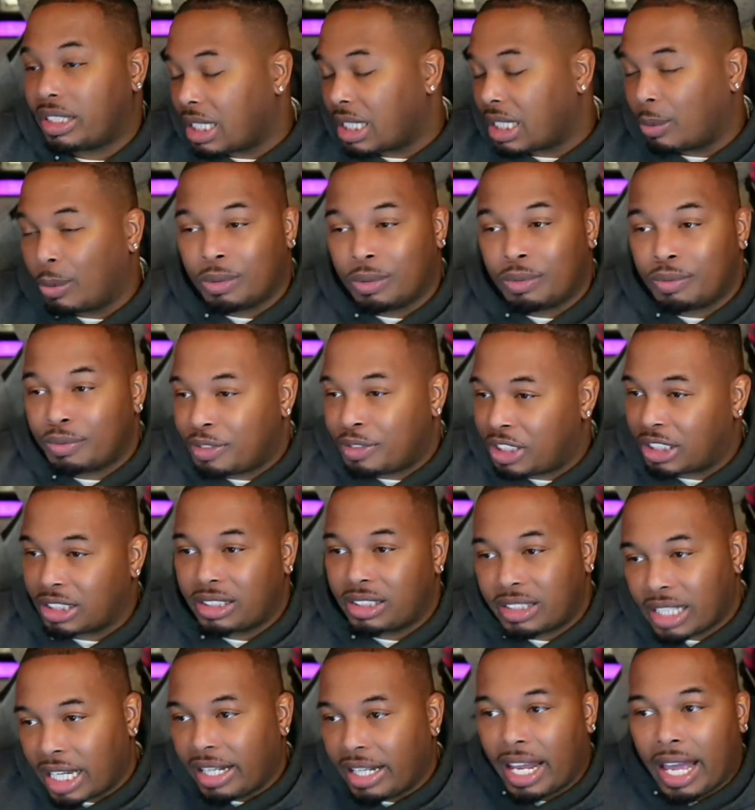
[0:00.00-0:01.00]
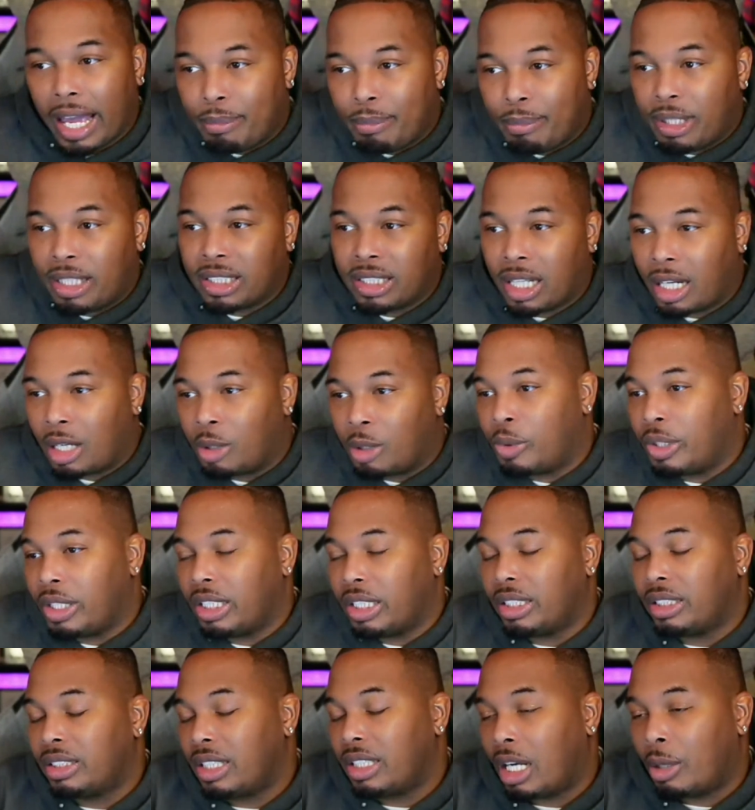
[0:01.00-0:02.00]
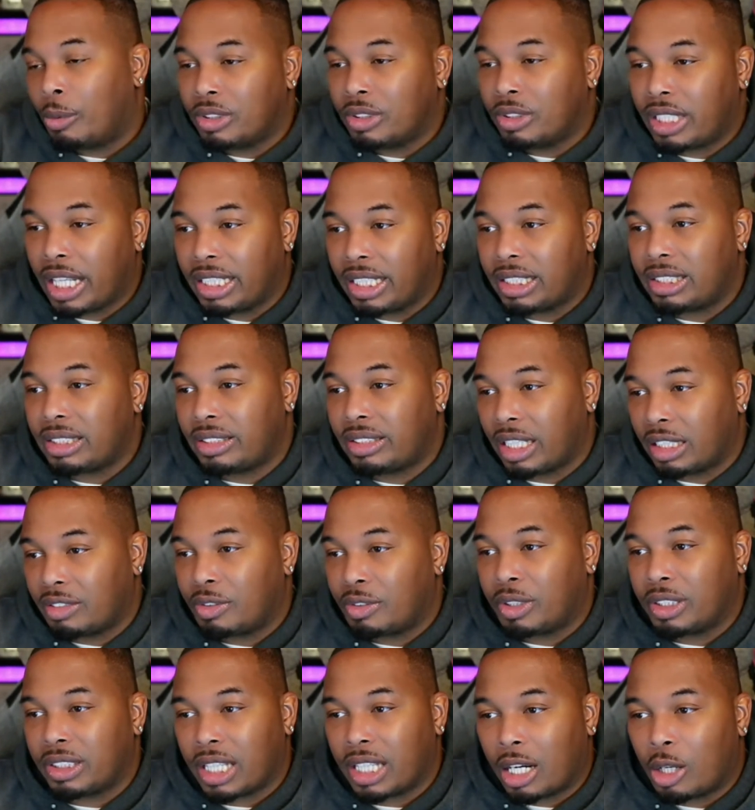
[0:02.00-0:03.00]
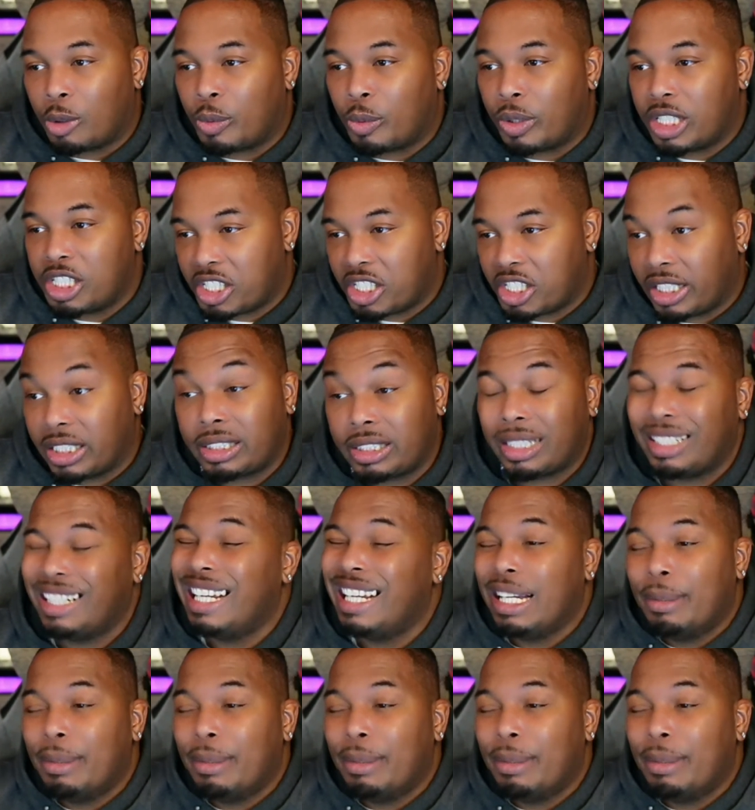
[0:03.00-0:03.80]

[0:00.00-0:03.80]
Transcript: I won't just say that because I won't say they're successful because I don't want to jinx it.